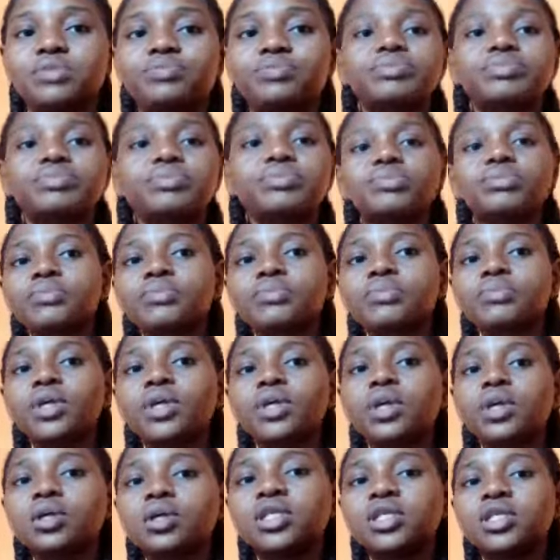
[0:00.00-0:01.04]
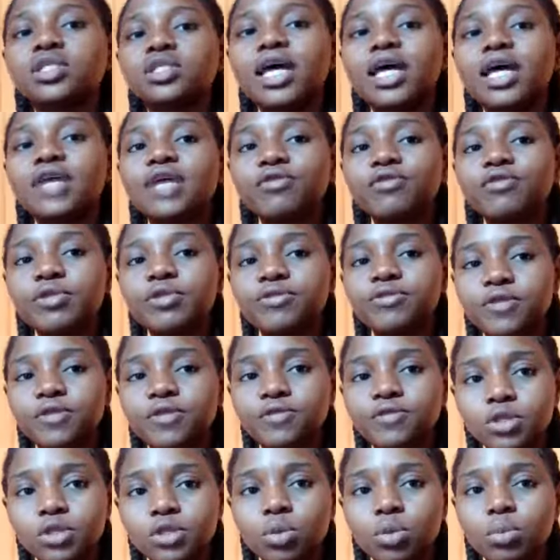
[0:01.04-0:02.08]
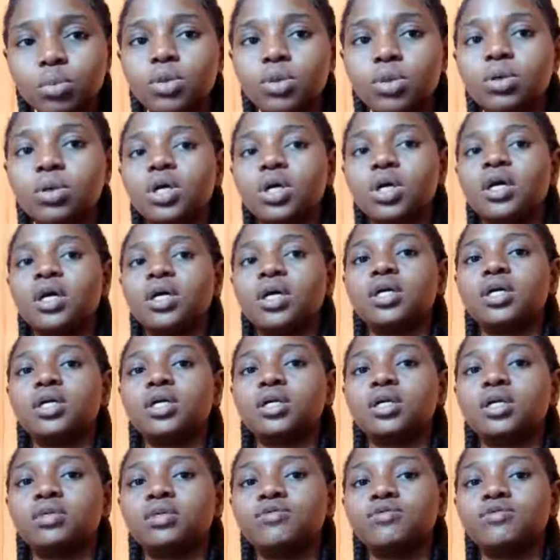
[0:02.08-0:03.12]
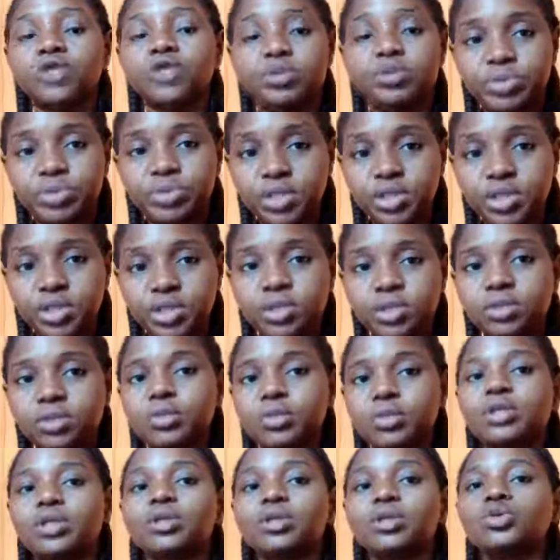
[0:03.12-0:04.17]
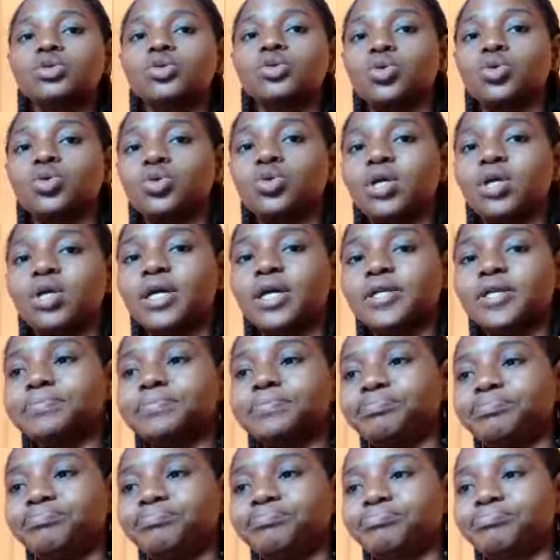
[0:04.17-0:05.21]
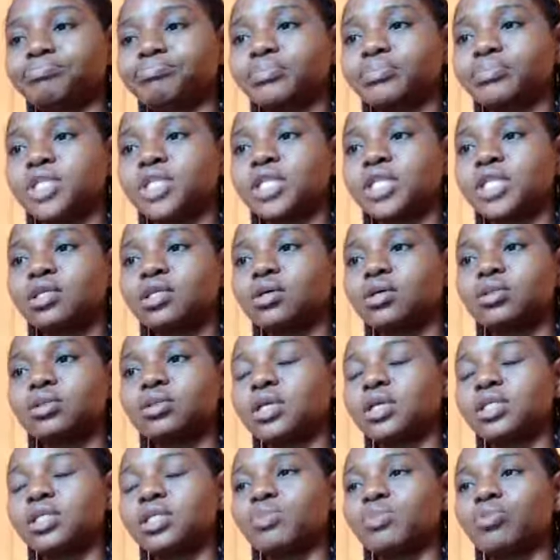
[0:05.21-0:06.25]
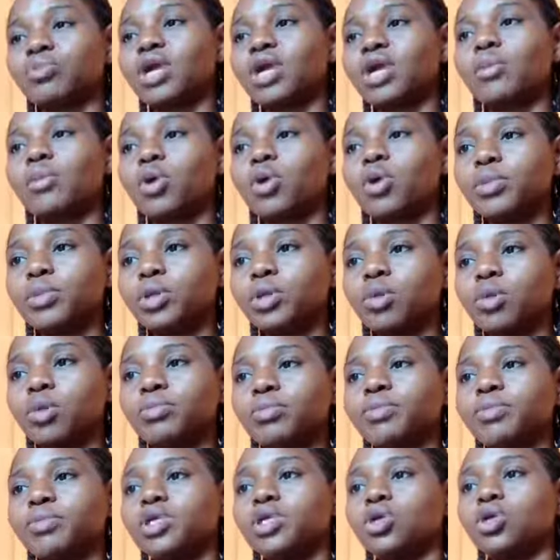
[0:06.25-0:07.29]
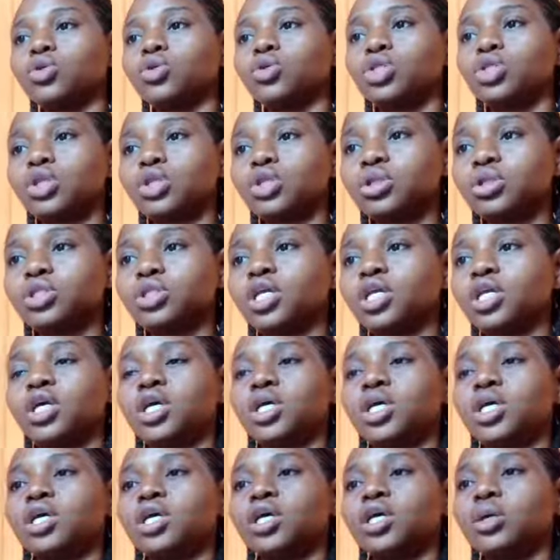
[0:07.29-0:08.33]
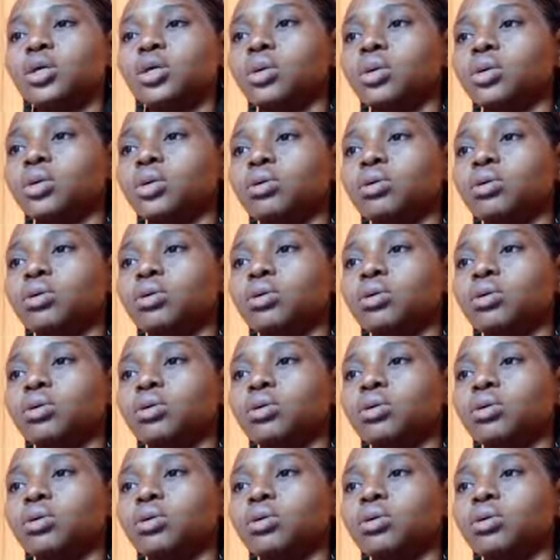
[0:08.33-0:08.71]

It can even be for the physical book, for the prints. Okay, so you can let's say there's a program coming up, maybe in your church, in your